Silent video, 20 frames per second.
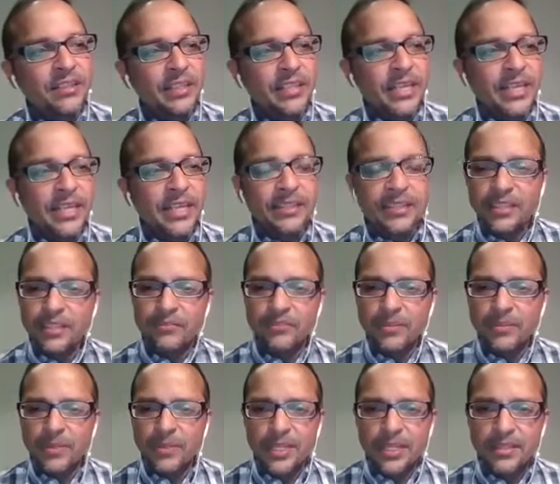Like I think
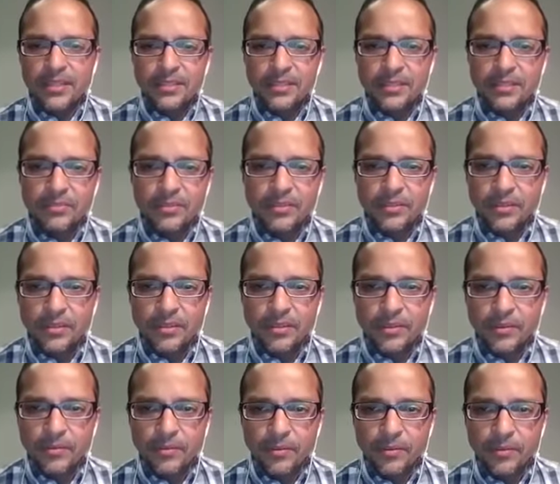everybody has a different
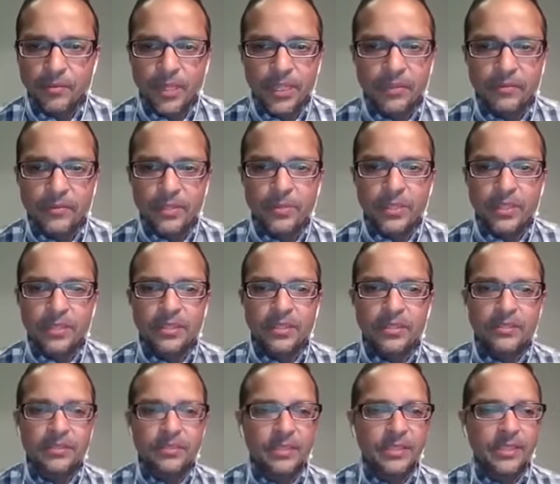way of doing
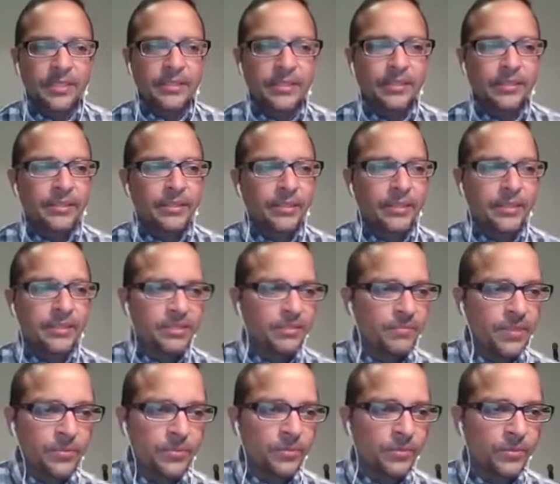things. Like
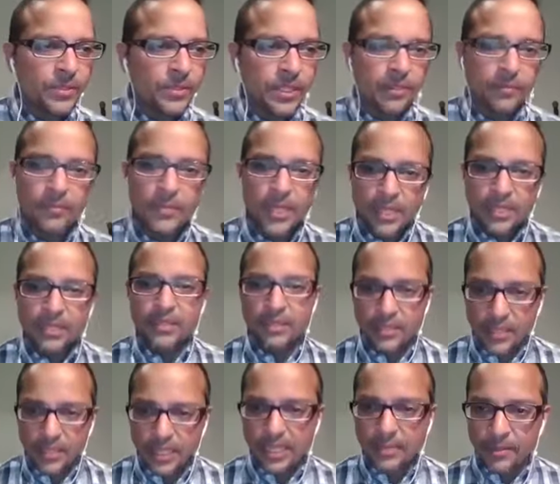some people like make
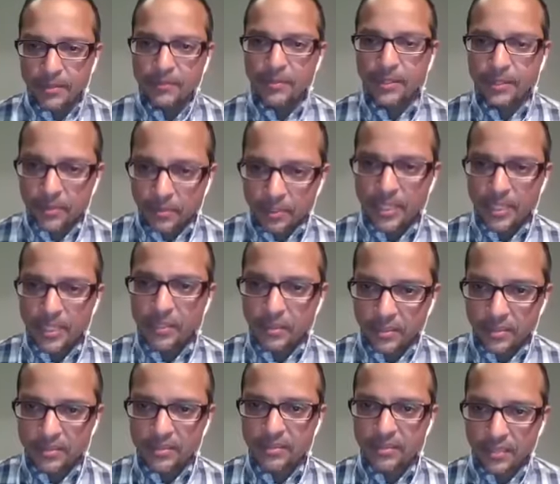time and be like, okay,
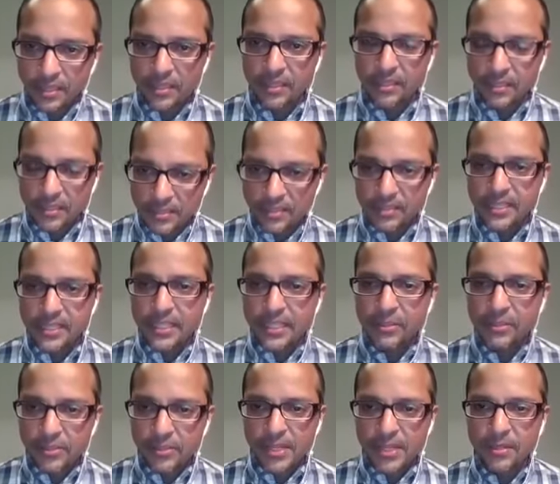I'm going to sit
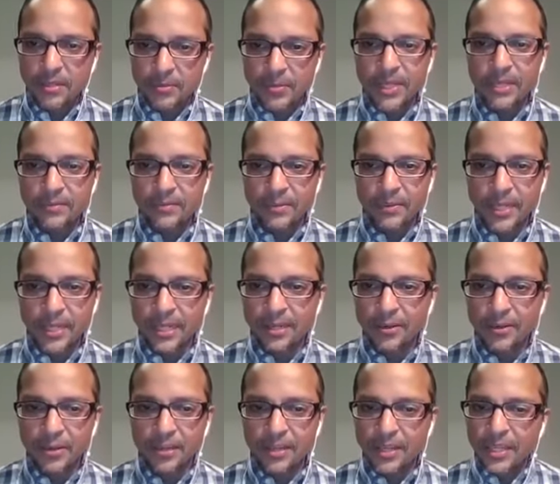down and try to write for an
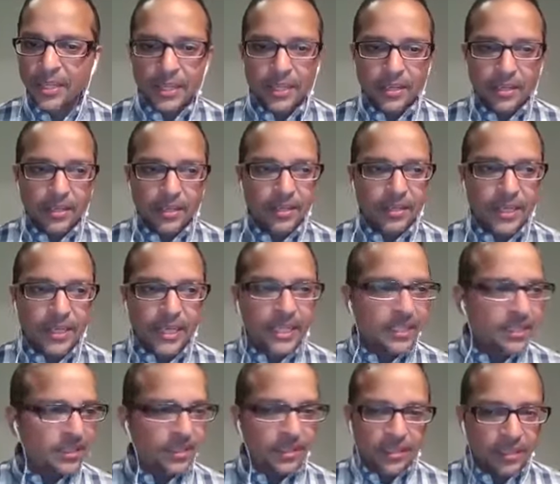hour. I
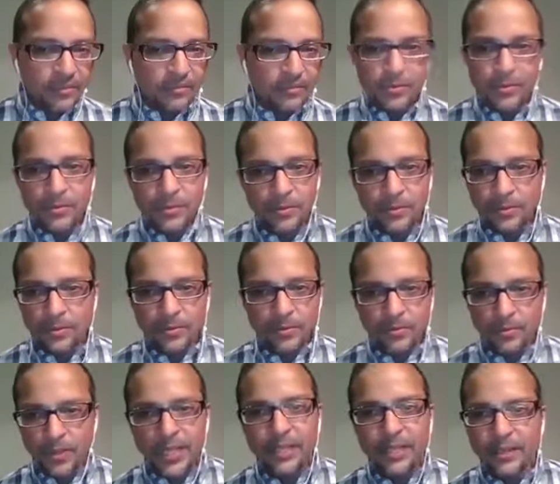can't ever
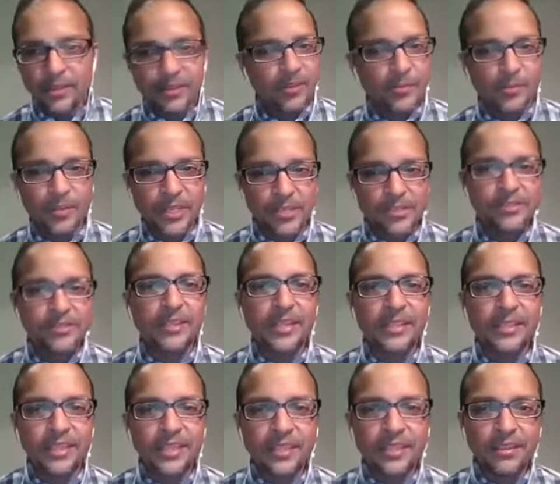write under pressure
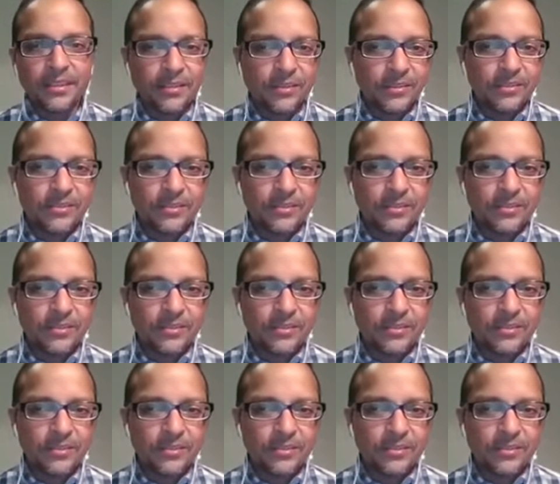like that.